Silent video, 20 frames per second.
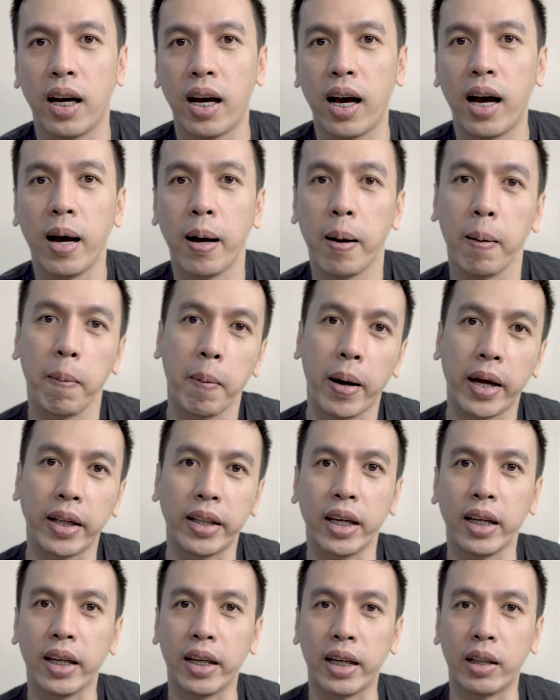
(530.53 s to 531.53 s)
um, i
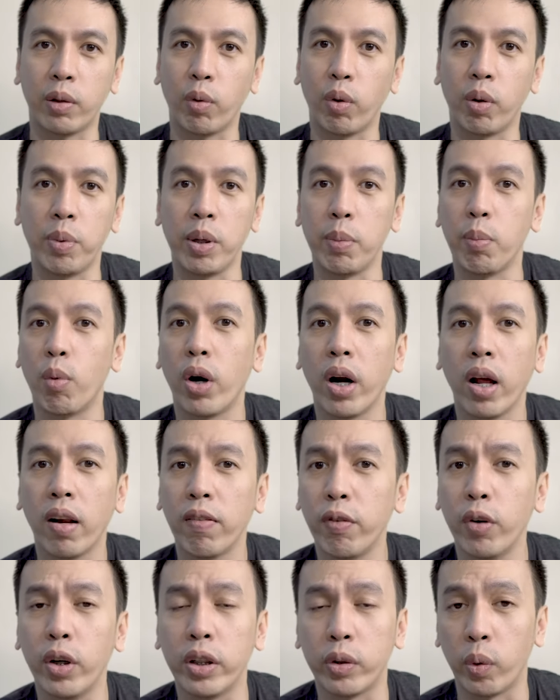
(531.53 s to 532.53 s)
think it will be more
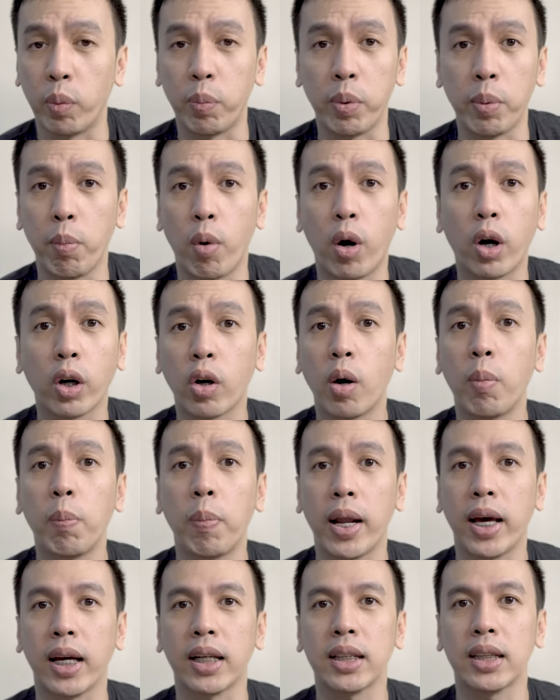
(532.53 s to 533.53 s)
helpful it will be more
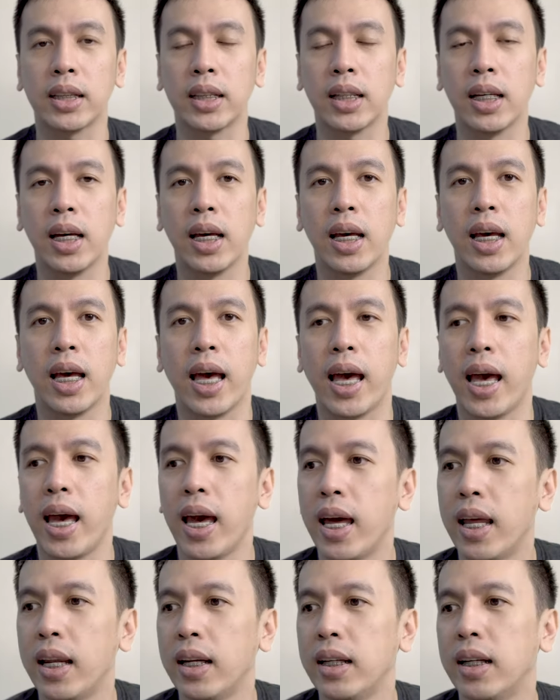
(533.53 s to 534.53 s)
complex
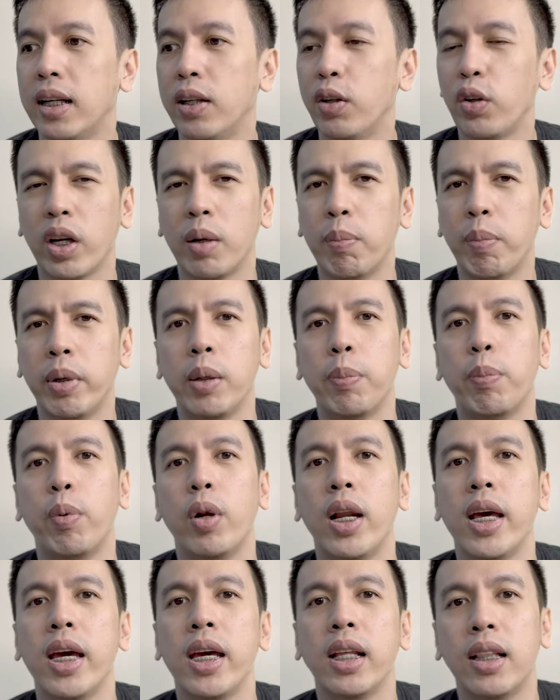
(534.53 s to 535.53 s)
and you can
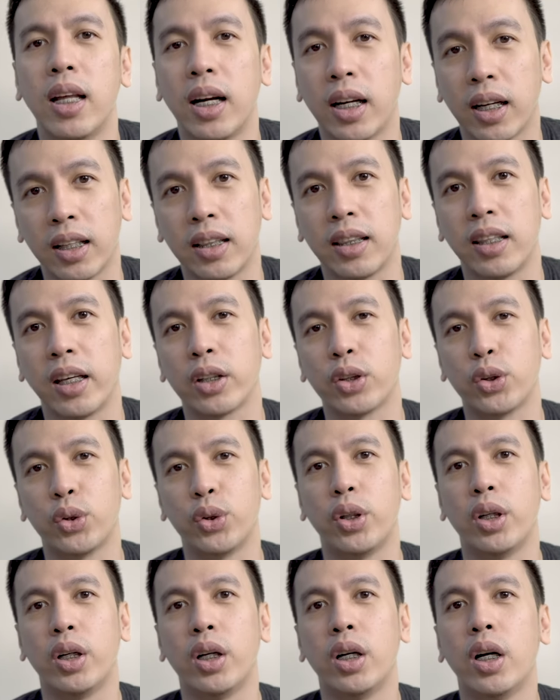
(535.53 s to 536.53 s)
manipulate the
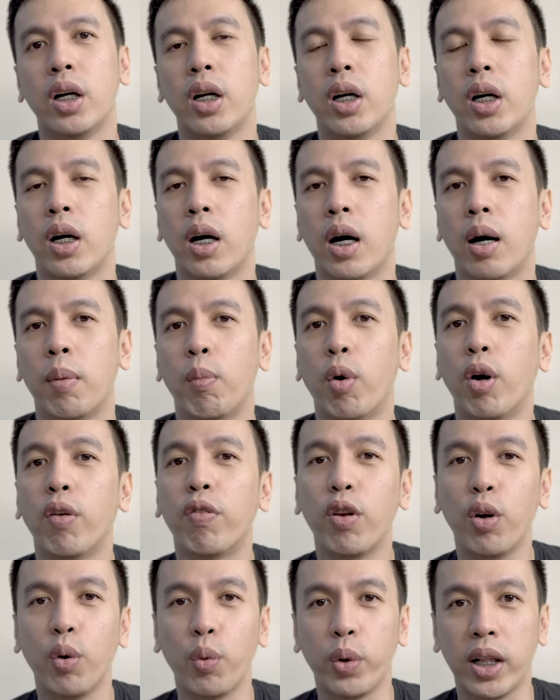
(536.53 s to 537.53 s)
architecture uh, more
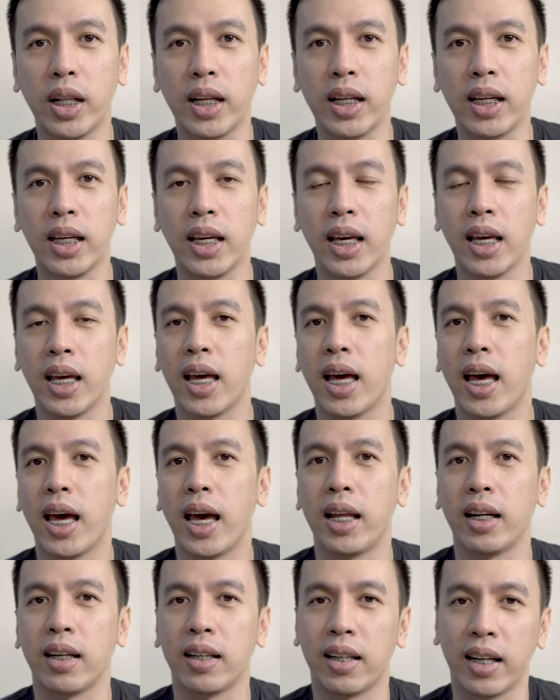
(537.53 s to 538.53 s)
fluidly
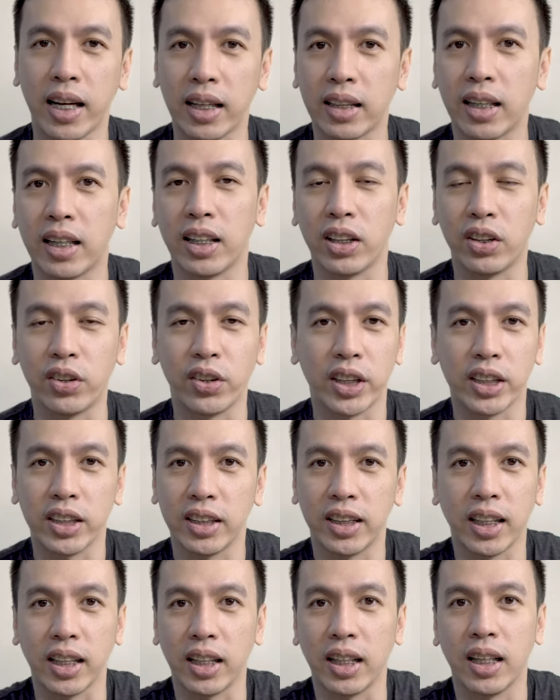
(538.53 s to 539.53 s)
and create an
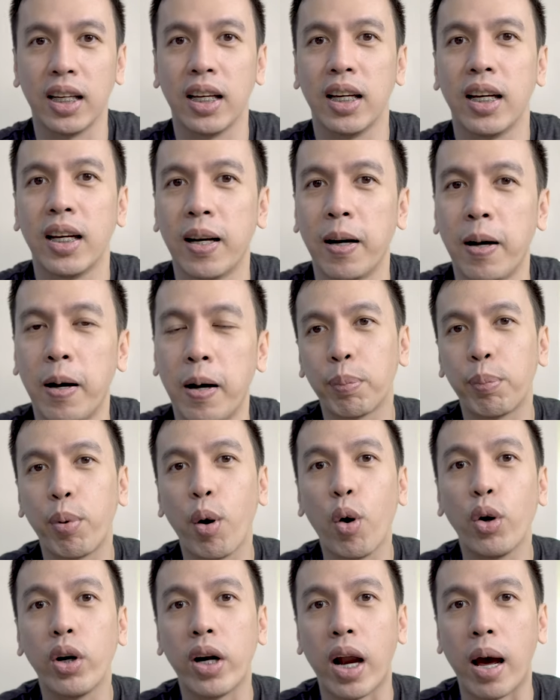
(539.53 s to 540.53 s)
interesting uh,
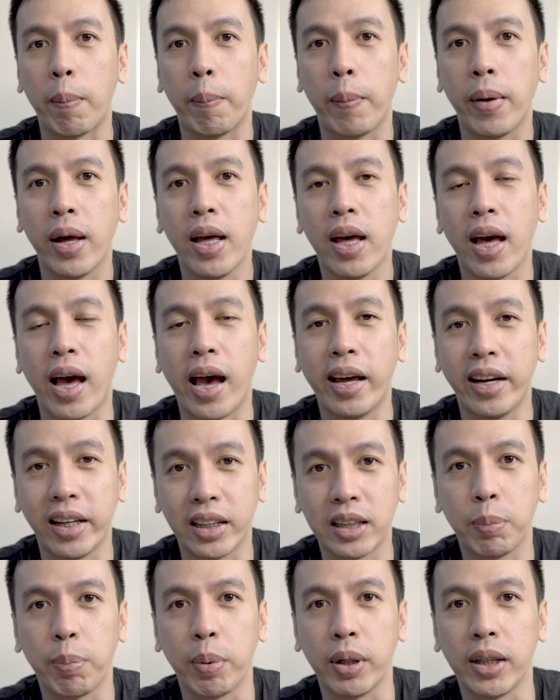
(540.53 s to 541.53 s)
program and
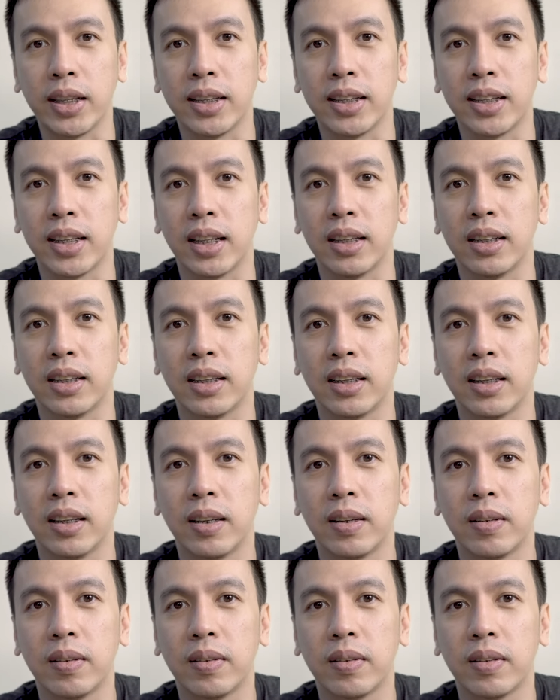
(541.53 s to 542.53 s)
experiences
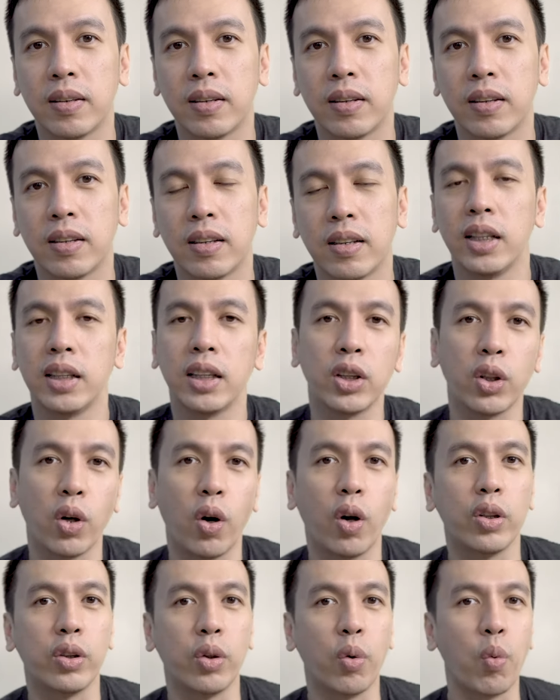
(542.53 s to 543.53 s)
this is
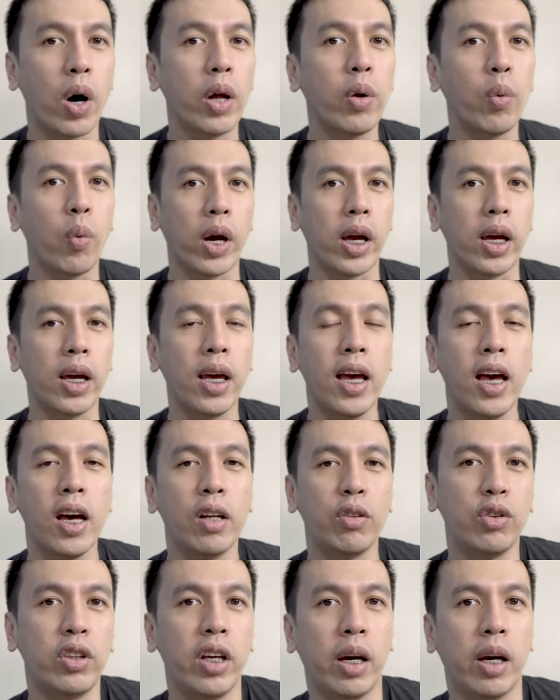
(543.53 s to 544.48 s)
also one way to